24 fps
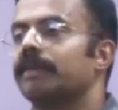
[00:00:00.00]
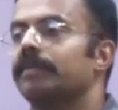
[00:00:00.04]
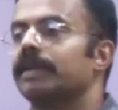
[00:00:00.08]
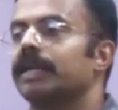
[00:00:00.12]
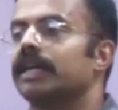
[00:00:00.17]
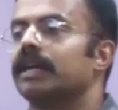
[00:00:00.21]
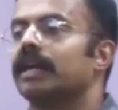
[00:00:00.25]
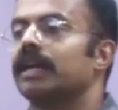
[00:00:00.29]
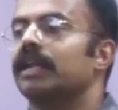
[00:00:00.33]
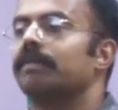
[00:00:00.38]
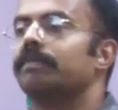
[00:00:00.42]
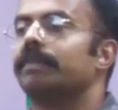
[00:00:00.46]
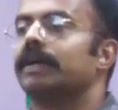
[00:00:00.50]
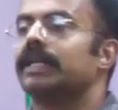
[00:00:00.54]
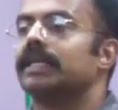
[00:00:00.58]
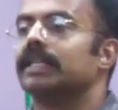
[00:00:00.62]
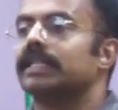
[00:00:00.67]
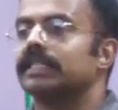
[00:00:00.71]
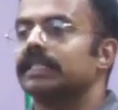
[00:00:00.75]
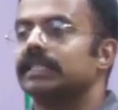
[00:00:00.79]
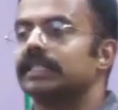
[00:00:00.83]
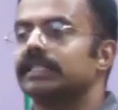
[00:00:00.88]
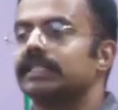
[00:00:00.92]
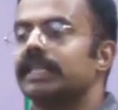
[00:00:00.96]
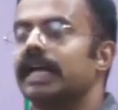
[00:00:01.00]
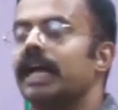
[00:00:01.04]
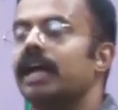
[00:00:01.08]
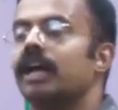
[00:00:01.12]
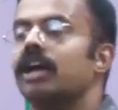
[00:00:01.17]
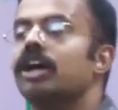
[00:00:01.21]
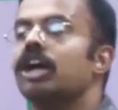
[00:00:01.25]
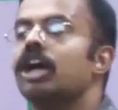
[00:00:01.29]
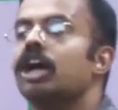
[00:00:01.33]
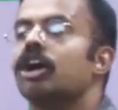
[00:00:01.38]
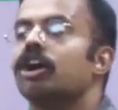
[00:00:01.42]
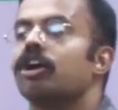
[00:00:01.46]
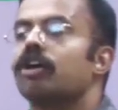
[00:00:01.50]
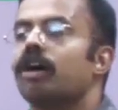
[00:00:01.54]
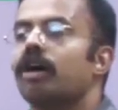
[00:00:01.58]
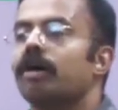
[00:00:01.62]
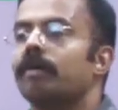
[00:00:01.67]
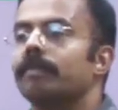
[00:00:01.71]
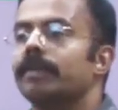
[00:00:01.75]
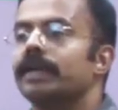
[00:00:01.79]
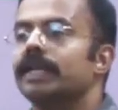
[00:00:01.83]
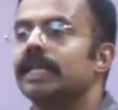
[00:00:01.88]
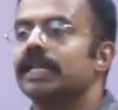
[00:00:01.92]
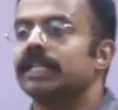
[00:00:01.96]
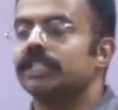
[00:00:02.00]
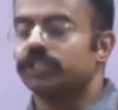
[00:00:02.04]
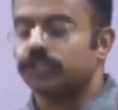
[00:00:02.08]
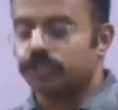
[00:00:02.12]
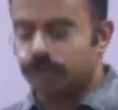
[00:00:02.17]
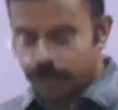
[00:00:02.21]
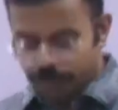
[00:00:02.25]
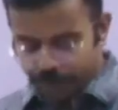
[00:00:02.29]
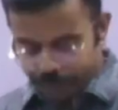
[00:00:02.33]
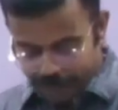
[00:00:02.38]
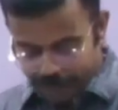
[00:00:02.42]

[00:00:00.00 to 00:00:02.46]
chemical, but it is a combination